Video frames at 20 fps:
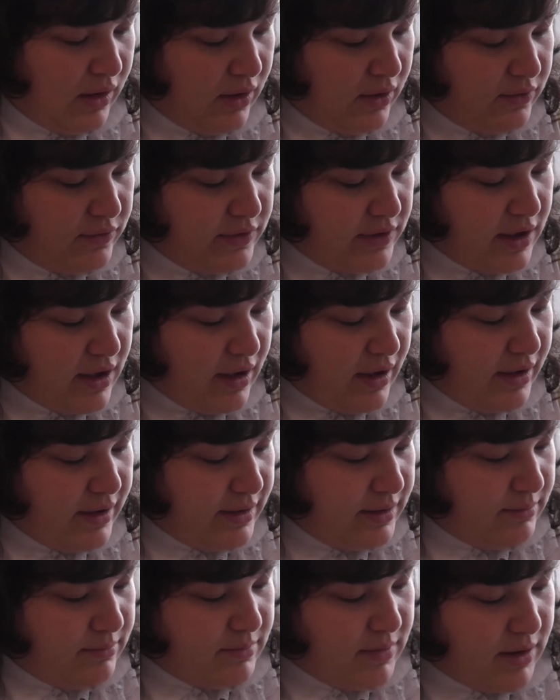So yeah,
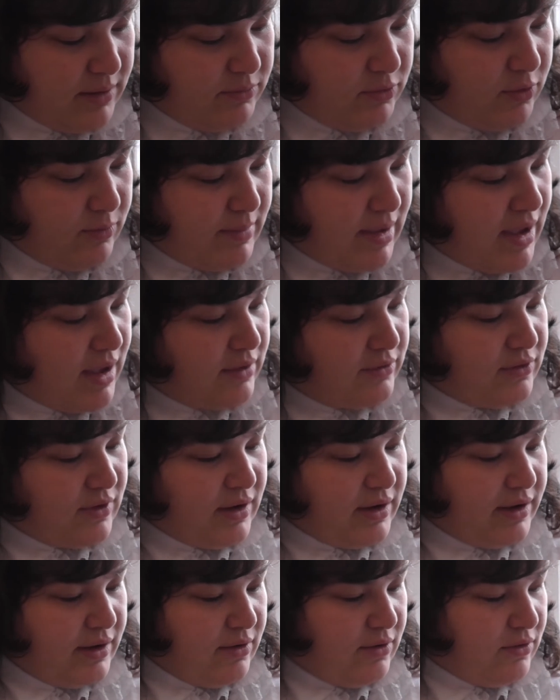I'm not mad.
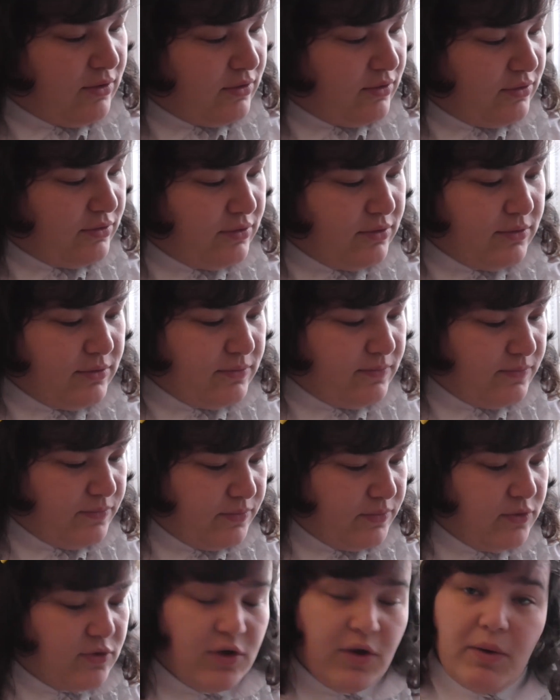I got
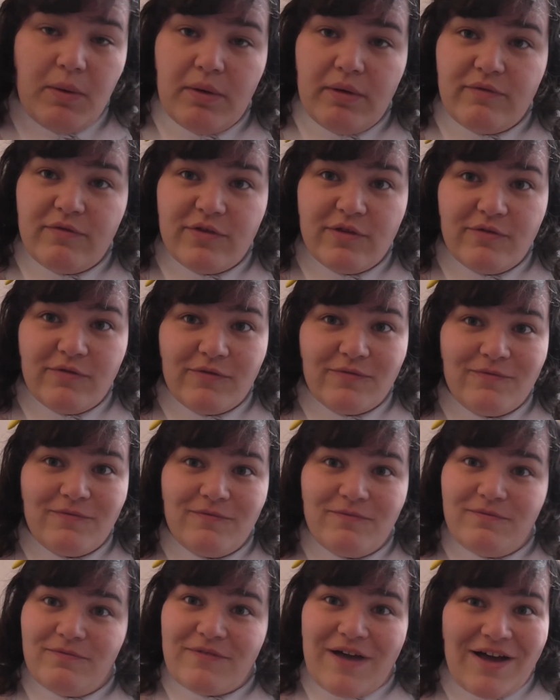2 of the
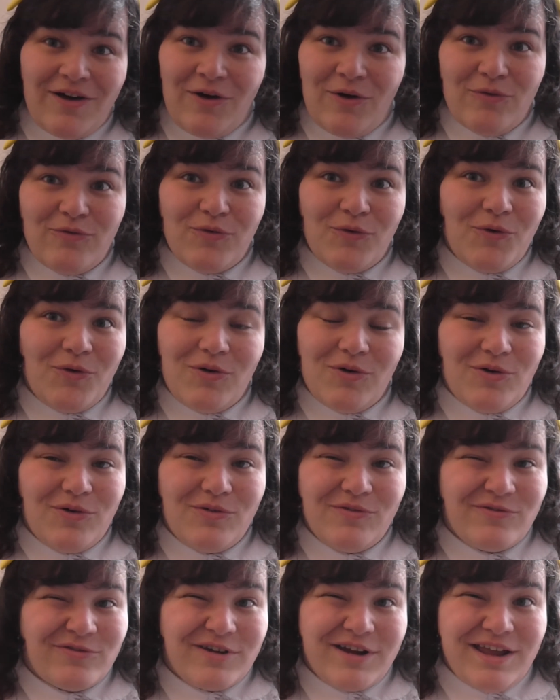
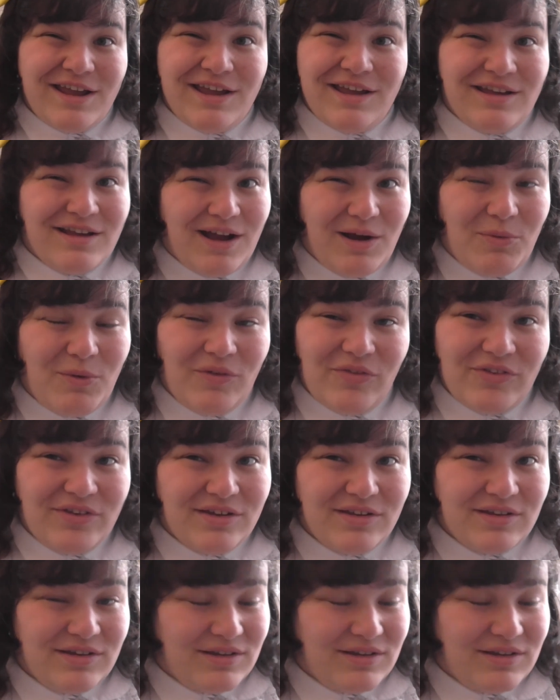3 I wanted.